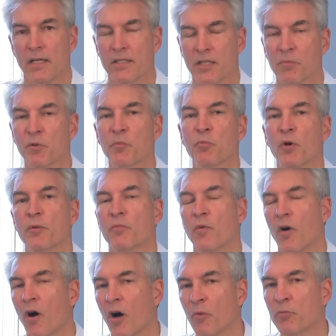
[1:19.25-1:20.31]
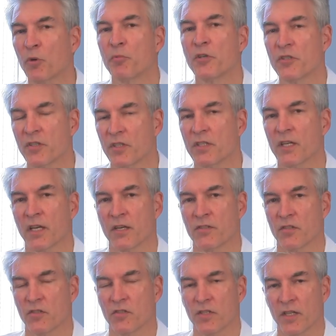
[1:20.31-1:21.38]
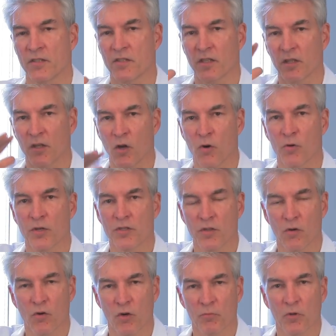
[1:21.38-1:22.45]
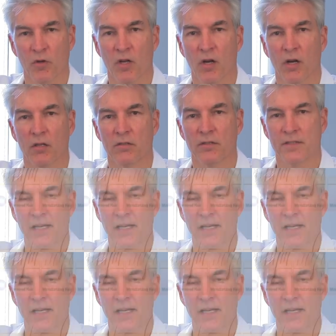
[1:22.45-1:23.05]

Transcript: Simply put, all Propecia does is it lowers a hormone called